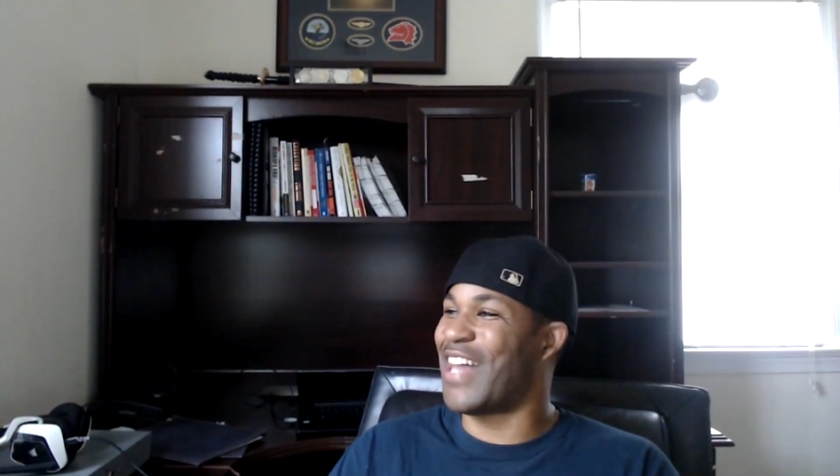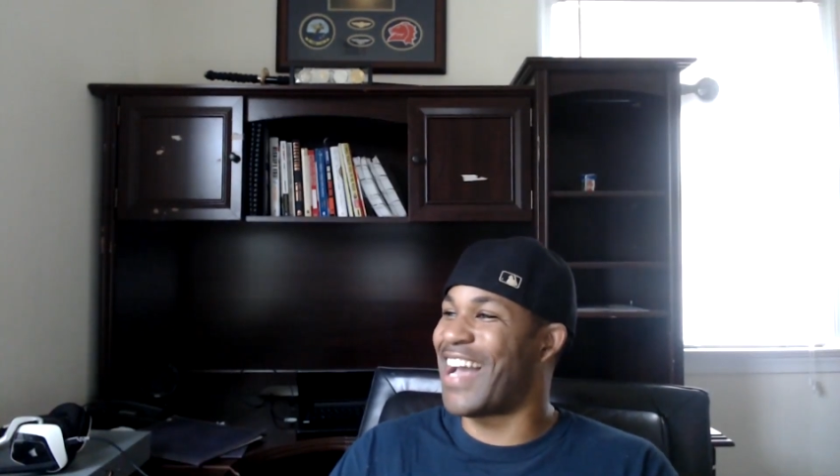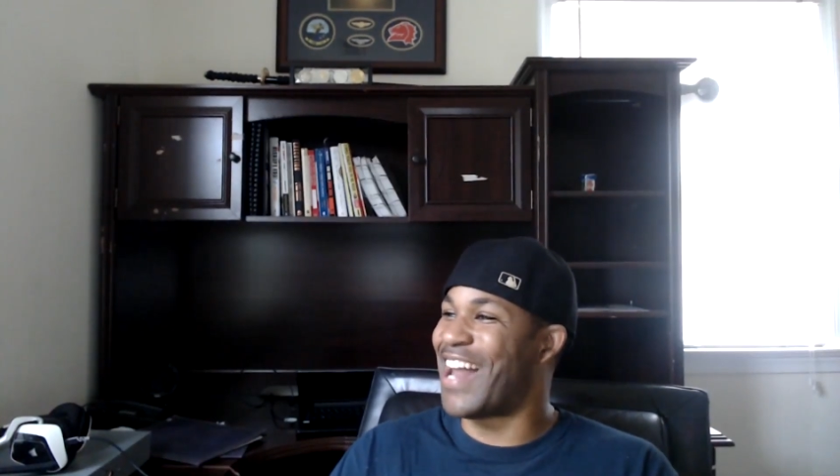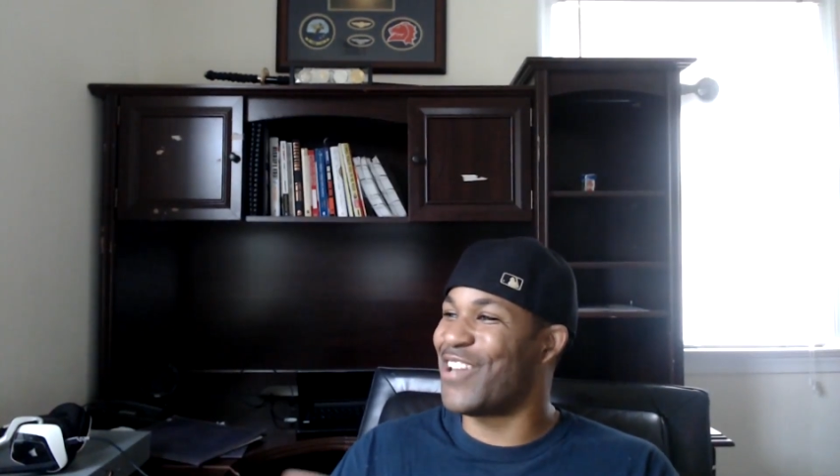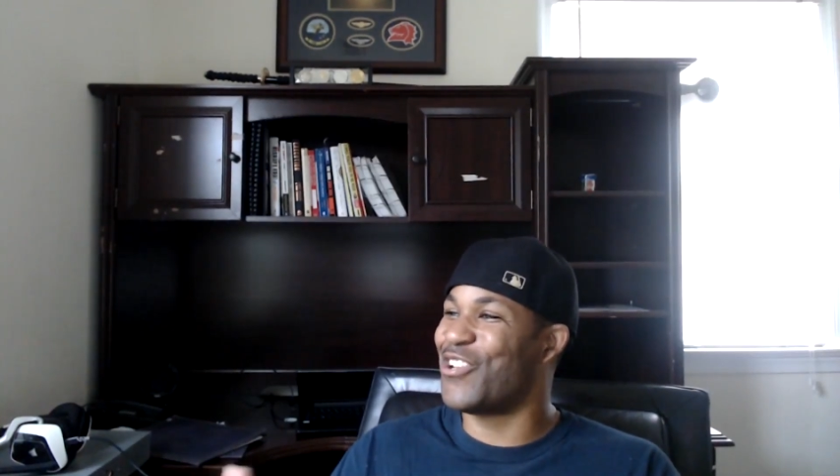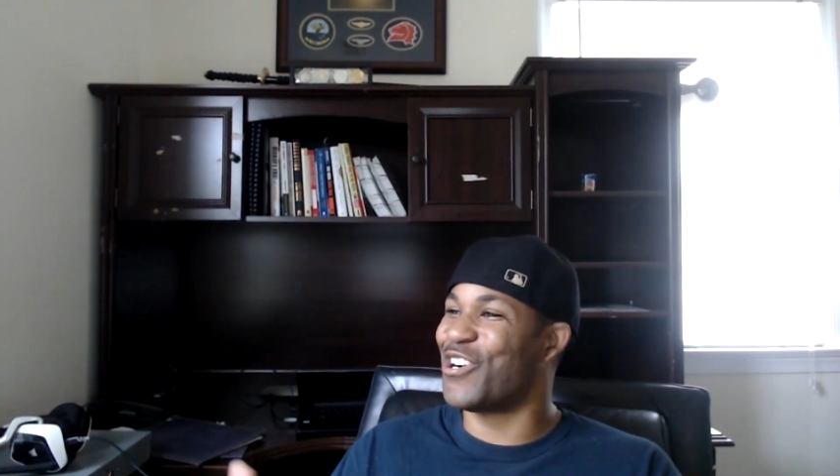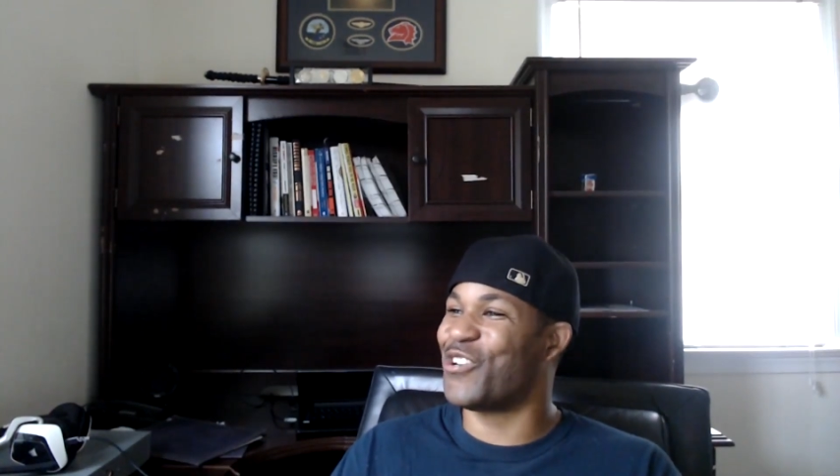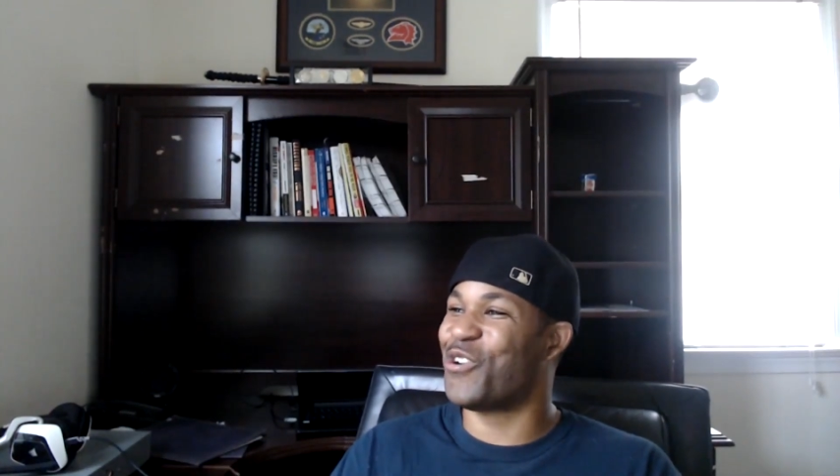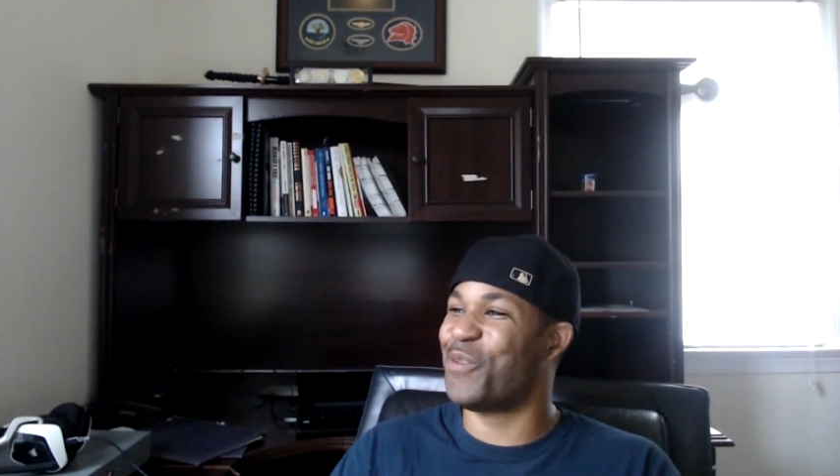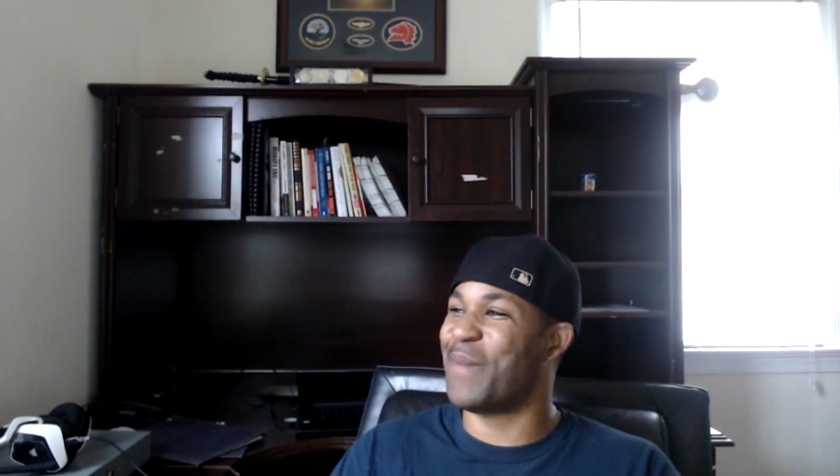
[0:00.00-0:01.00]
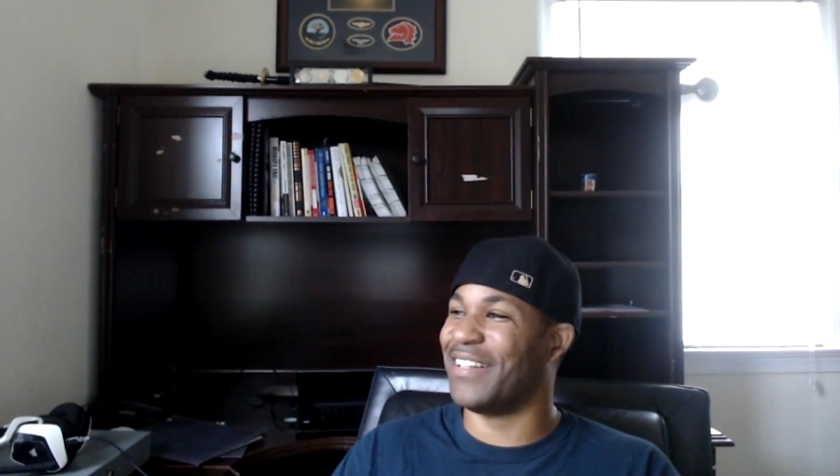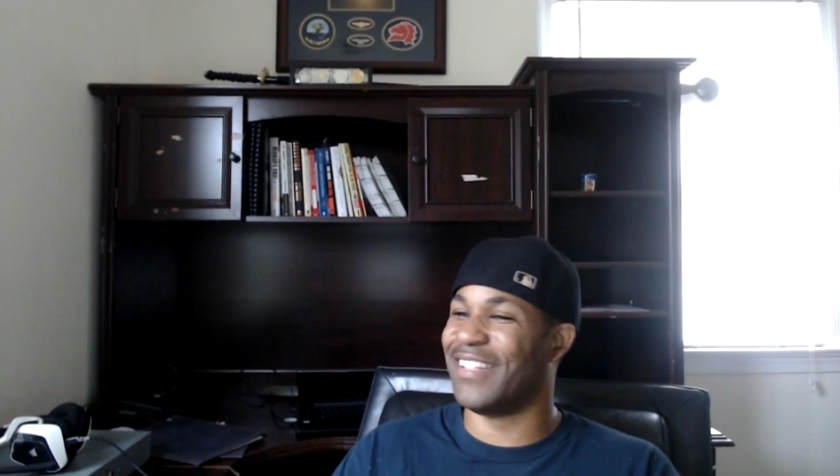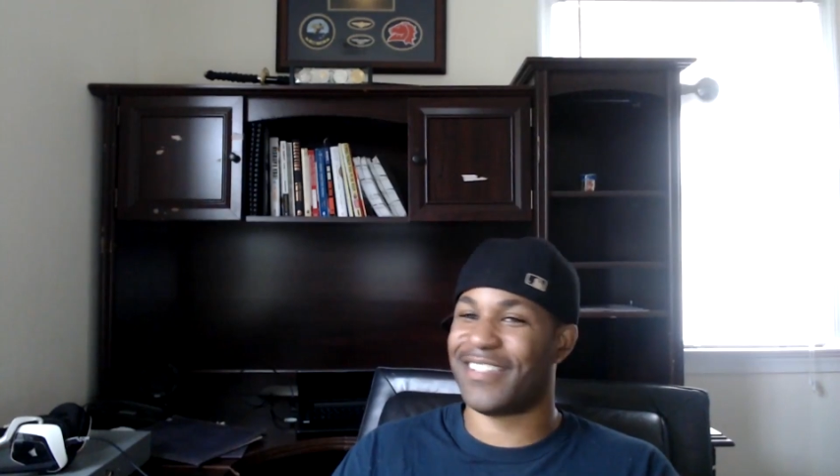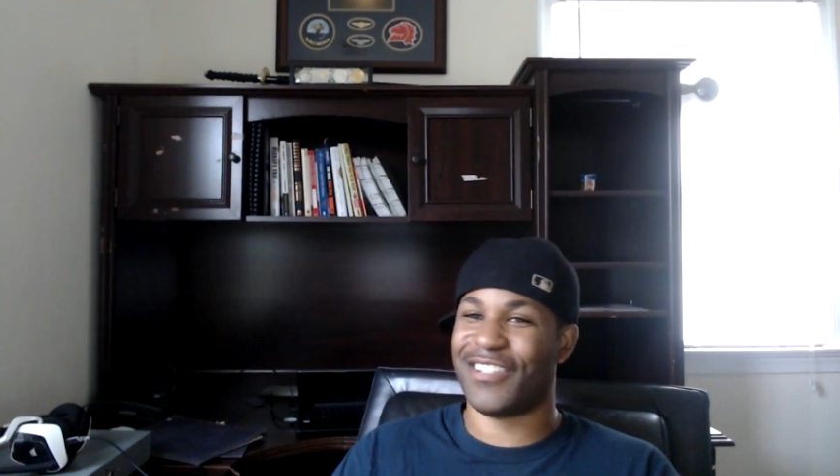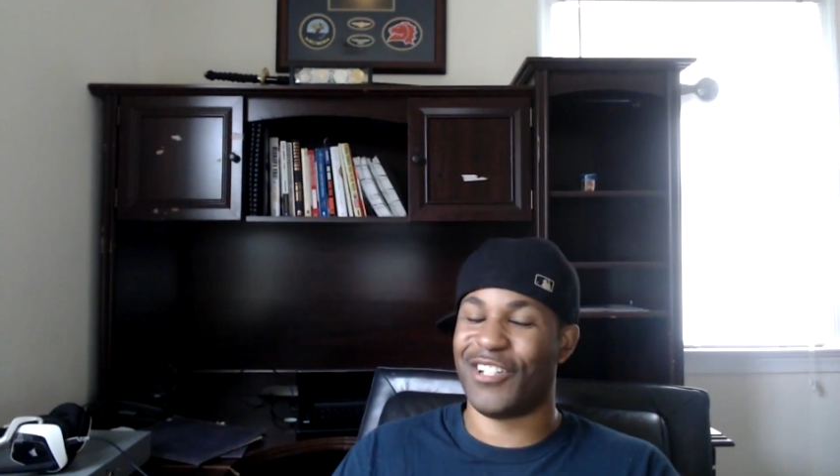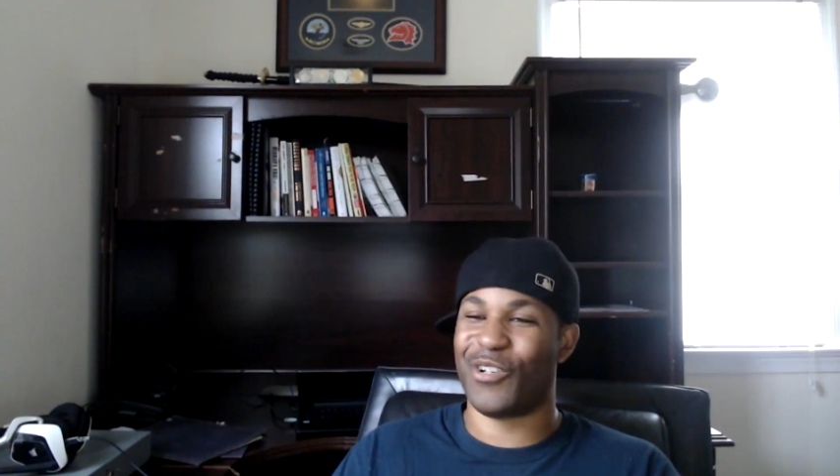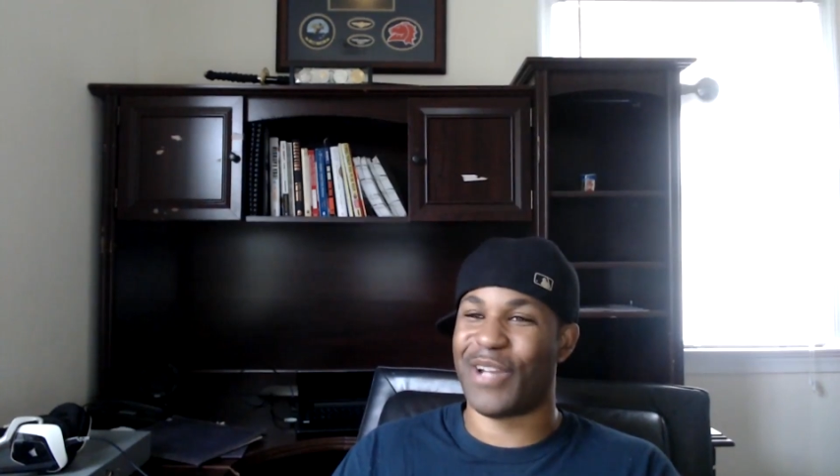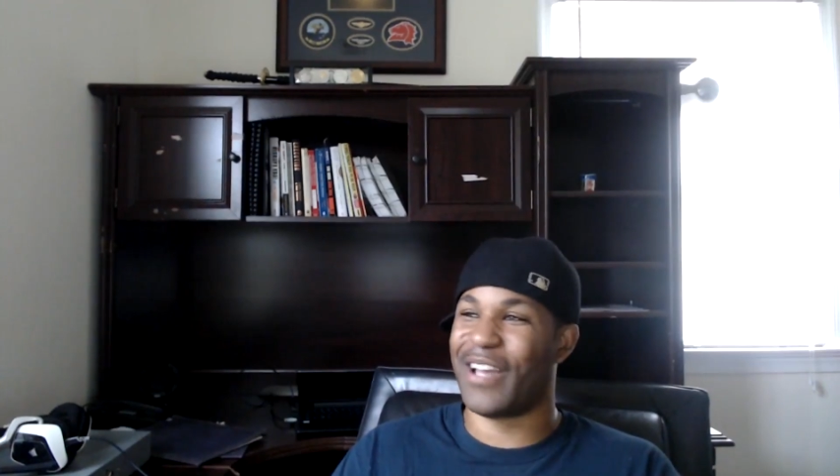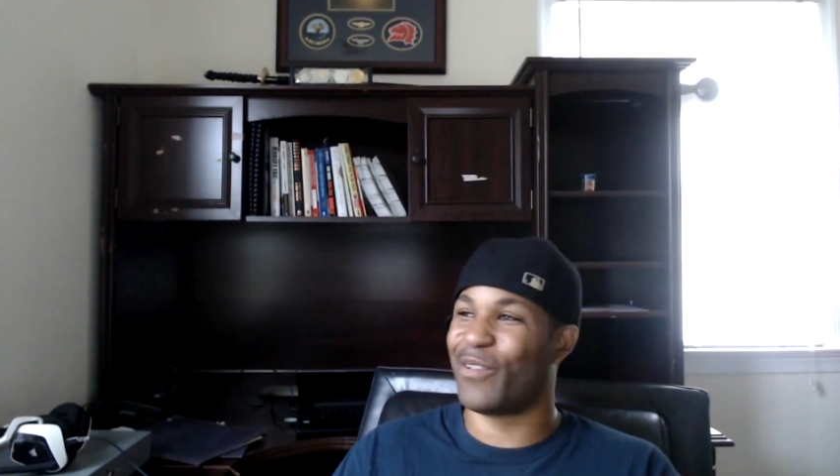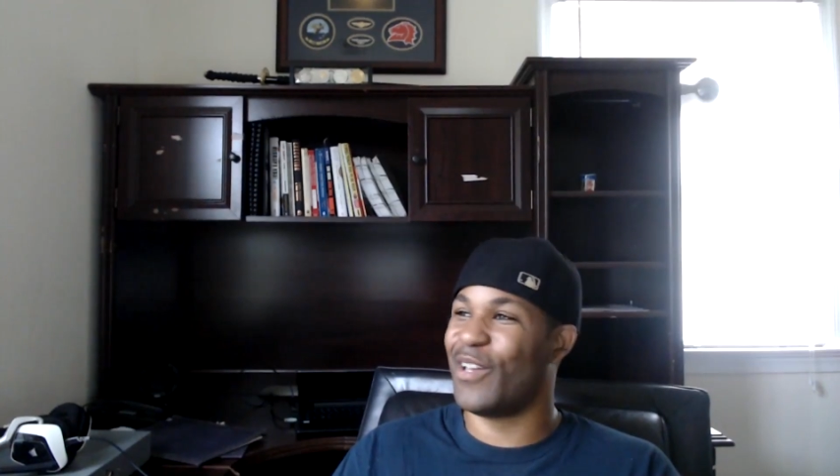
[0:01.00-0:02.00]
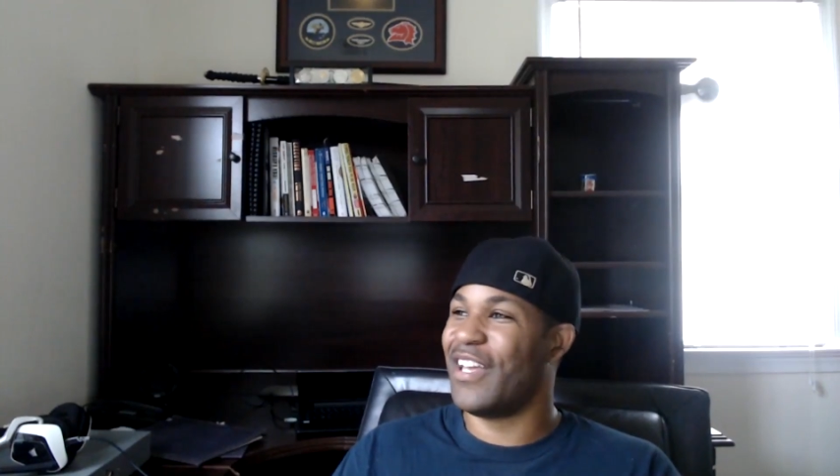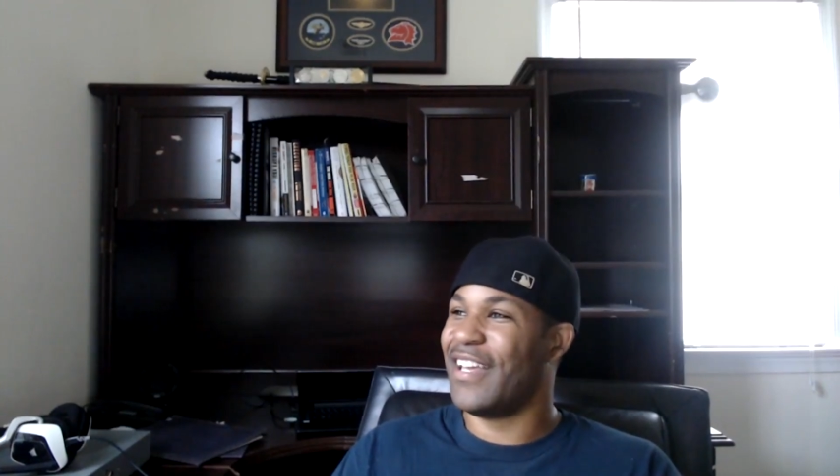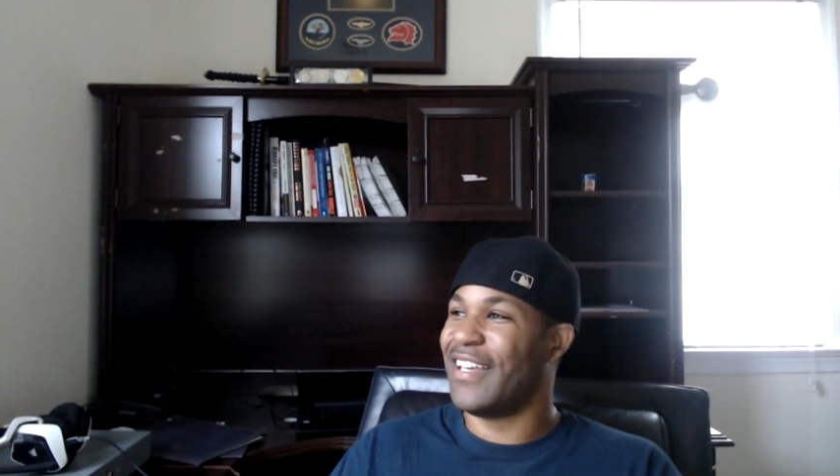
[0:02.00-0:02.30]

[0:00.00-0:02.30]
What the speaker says: like how are you gonna go about this? Like,